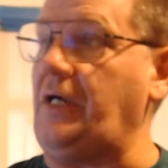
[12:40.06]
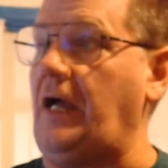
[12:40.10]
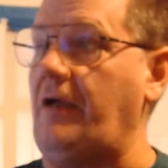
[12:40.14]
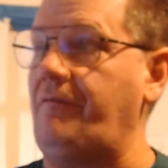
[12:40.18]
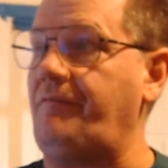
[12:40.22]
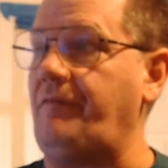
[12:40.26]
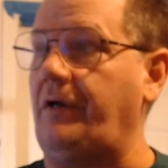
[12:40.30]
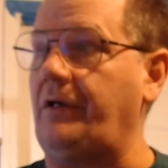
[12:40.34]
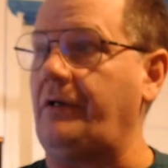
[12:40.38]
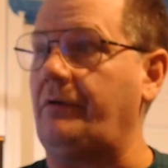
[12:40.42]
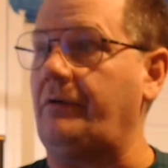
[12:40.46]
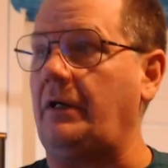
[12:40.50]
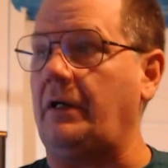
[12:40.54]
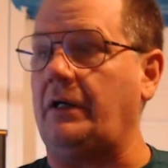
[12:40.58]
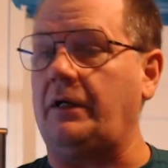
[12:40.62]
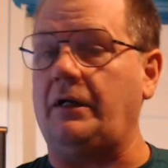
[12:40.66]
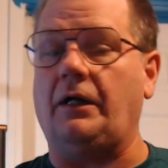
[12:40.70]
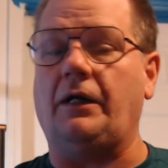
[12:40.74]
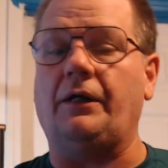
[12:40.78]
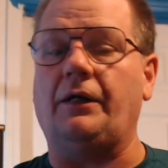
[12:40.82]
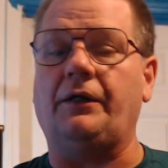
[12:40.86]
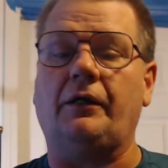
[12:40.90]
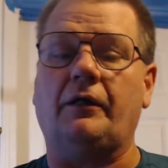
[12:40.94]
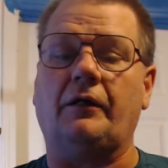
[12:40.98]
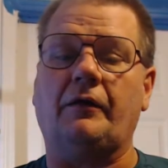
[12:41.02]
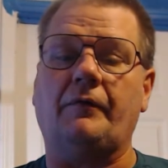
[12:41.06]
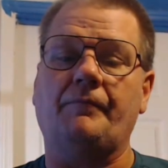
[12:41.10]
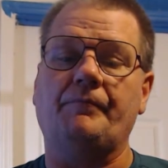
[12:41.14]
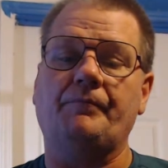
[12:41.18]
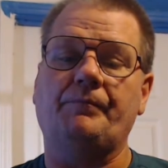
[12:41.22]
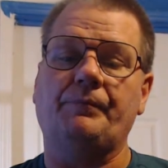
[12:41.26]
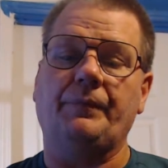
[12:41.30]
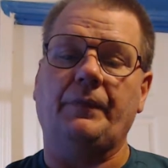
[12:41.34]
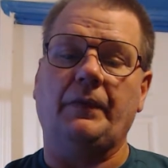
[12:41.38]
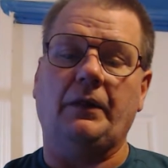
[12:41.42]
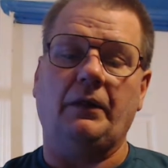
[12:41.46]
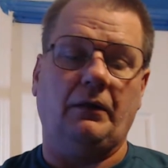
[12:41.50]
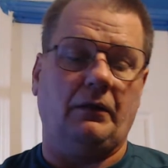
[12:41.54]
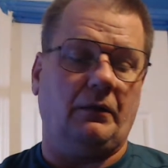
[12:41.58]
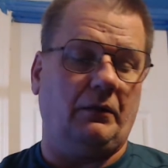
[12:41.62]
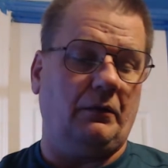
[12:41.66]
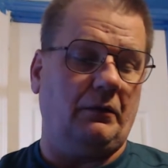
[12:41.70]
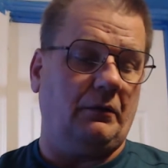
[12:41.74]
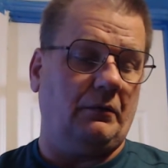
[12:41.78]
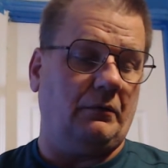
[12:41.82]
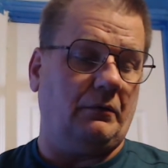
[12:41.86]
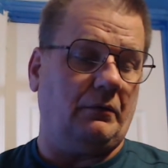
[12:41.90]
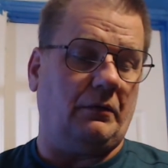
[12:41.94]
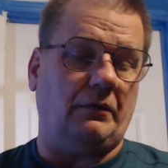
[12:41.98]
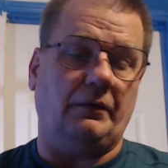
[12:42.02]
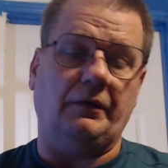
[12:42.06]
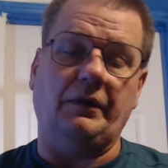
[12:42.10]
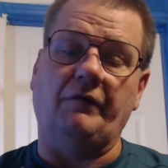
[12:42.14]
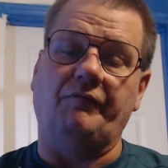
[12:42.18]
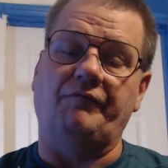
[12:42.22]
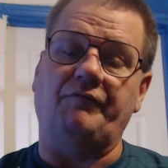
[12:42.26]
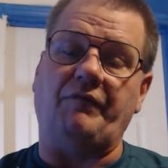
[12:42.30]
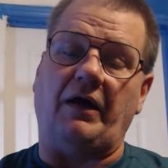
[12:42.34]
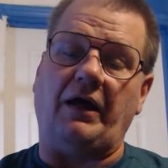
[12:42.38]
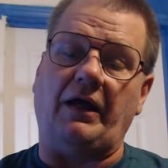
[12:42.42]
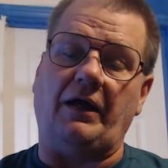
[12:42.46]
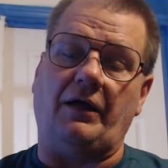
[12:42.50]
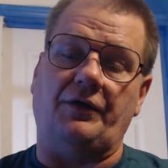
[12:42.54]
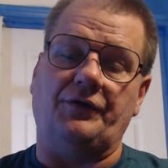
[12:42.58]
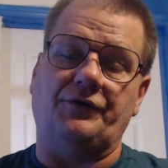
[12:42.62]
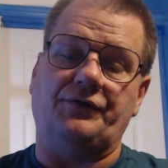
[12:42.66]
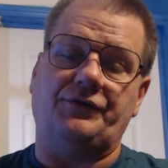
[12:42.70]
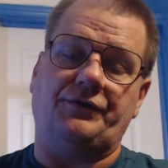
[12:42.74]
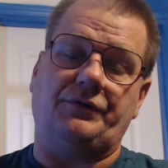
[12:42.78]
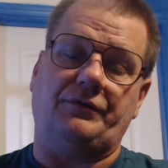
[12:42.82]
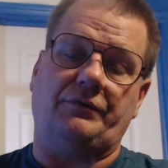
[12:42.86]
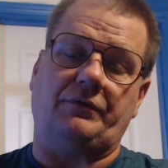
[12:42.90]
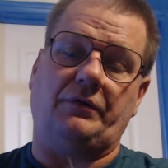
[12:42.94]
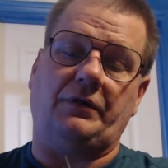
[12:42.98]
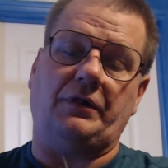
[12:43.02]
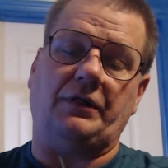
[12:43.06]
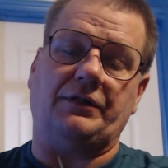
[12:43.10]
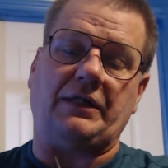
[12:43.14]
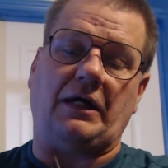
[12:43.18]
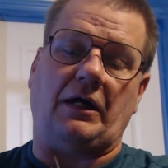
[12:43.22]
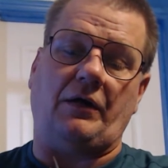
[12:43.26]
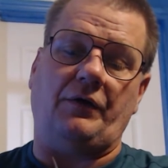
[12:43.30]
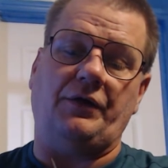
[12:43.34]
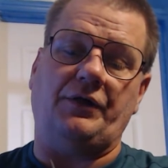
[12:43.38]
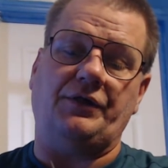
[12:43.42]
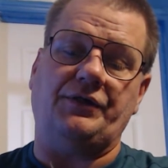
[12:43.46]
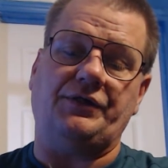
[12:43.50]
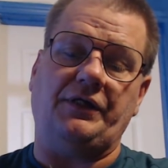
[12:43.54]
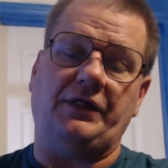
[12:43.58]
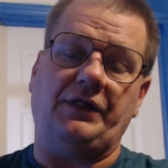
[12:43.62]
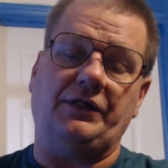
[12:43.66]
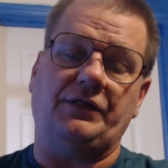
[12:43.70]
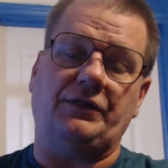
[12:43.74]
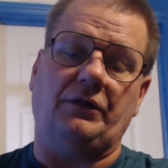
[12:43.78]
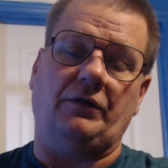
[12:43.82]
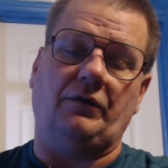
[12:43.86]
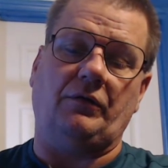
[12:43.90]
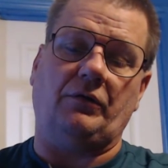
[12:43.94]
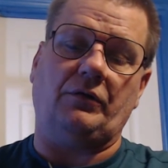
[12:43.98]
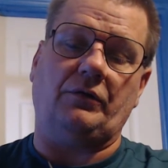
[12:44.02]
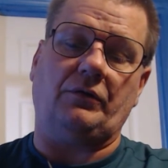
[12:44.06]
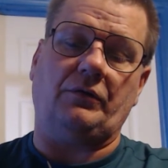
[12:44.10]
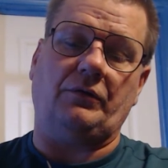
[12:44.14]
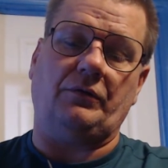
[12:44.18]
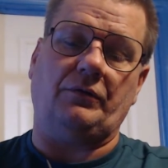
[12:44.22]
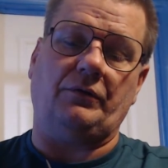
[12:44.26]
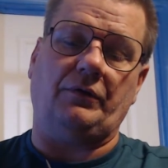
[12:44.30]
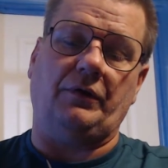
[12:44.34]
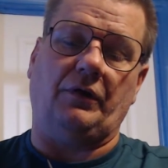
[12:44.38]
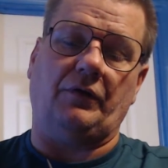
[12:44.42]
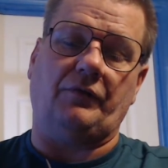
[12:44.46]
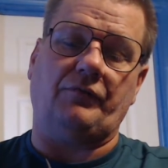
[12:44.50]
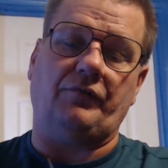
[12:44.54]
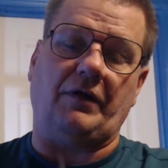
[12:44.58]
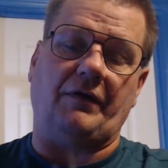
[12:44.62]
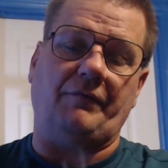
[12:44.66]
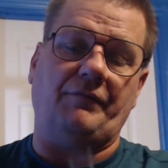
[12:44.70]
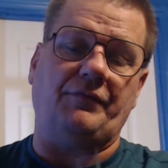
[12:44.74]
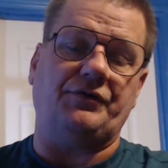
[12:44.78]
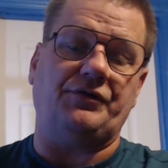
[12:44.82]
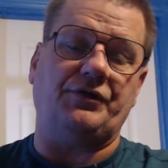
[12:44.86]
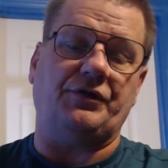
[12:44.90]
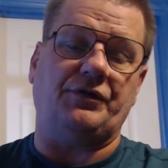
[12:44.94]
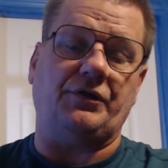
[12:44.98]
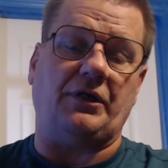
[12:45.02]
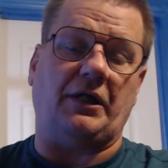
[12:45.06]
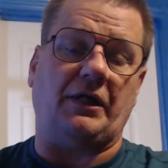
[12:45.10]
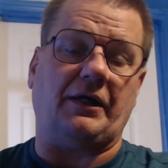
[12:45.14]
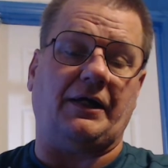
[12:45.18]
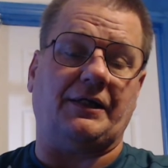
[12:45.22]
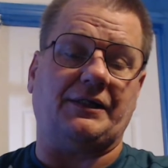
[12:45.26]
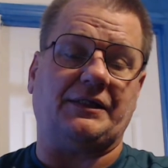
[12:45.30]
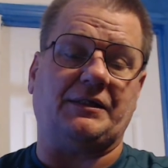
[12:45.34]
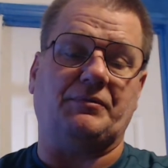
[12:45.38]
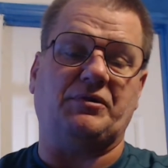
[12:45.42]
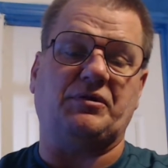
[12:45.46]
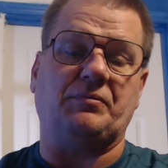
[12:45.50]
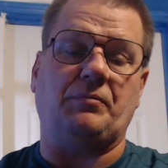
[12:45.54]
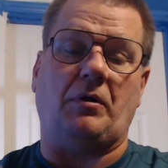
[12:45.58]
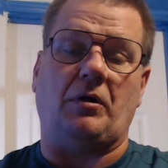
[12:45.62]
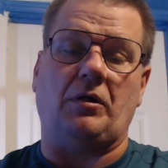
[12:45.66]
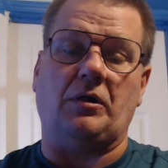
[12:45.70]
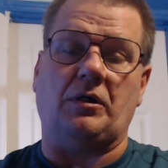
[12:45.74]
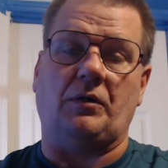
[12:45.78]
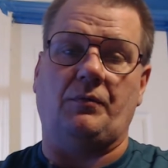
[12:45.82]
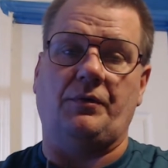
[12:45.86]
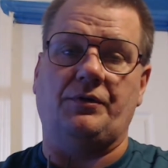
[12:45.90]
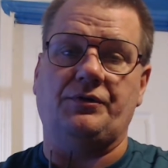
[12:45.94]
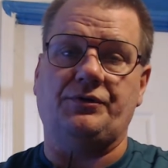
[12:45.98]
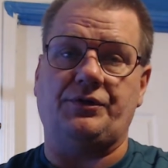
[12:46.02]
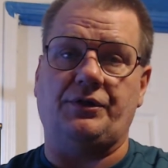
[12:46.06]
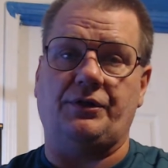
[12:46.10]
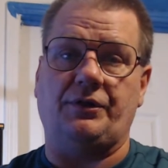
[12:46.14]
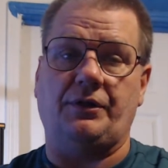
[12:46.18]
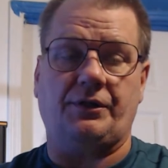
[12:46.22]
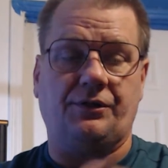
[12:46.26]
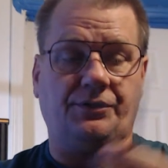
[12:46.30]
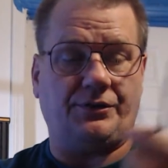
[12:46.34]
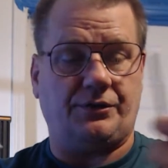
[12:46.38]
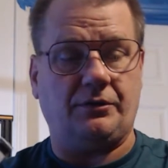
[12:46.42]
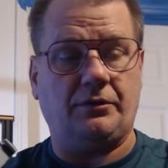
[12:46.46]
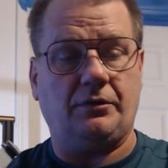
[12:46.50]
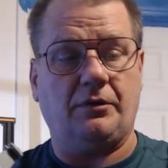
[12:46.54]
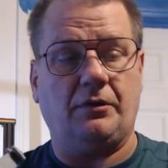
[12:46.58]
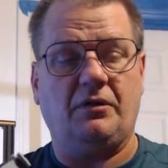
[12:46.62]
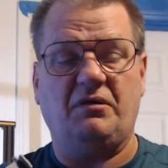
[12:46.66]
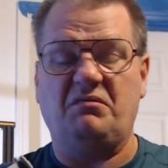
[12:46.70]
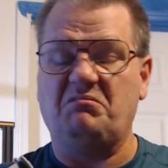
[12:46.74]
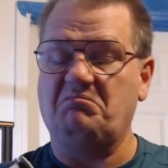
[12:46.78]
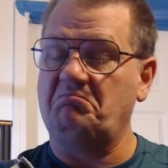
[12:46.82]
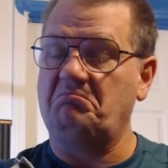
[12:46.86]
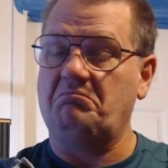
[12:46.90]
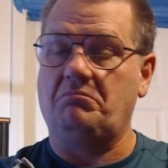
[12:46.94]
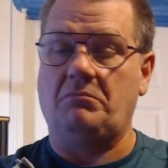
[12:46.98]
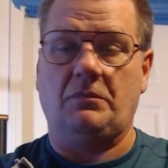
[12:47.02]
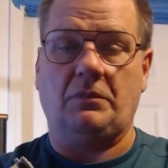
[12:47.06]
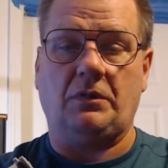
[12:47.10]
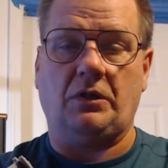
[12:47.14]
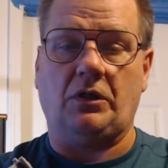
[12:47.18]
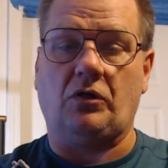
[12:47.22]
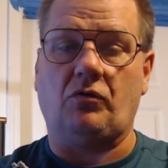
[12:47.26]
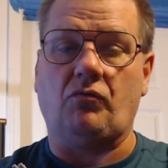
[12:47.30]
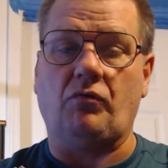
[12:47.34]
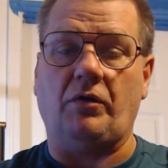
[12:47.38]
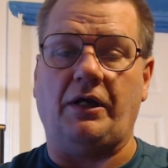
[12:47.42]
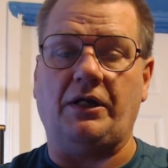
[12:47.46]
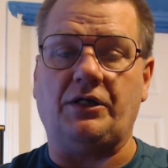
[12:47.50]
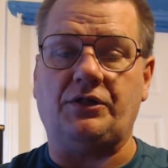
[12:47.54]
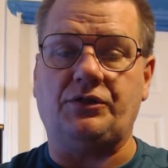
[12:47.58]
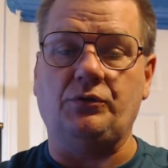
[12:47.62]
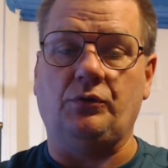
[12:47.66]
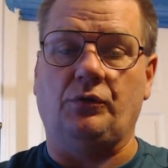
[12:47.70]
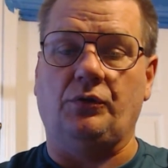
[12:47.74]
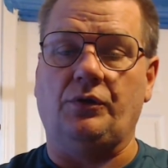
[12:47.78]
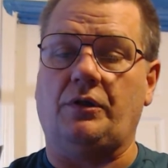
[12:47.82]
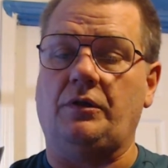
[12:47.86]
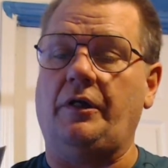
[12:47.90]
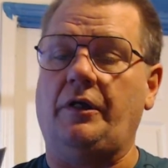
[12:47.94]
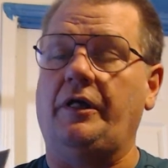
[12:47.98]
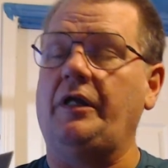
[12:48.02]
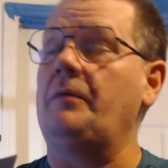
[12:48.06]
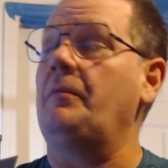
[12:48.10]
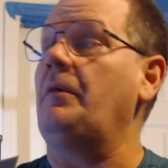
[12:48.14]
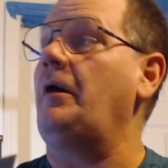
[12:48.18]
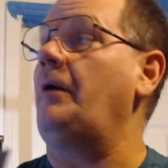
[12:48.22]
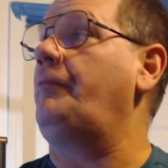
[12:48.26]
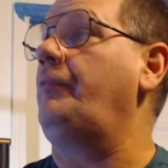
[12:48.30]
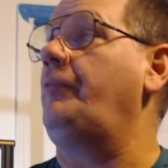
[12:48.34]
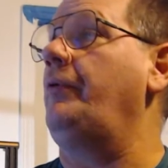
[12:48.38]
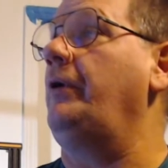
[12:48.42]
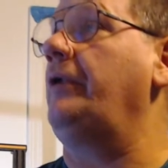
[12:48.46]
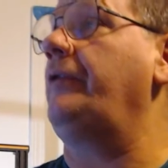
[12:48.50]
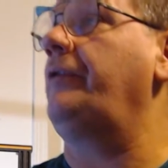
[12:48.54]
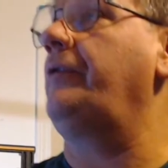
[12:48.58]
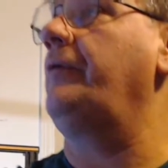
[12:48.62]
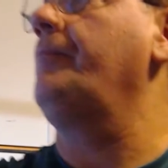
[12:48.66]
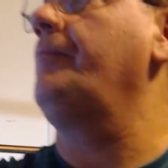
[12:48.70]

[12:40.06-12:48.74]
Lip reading: fighter I got here, little files get down into these little crevices, and I got some smaller ones in this. Great tool to clean them up with.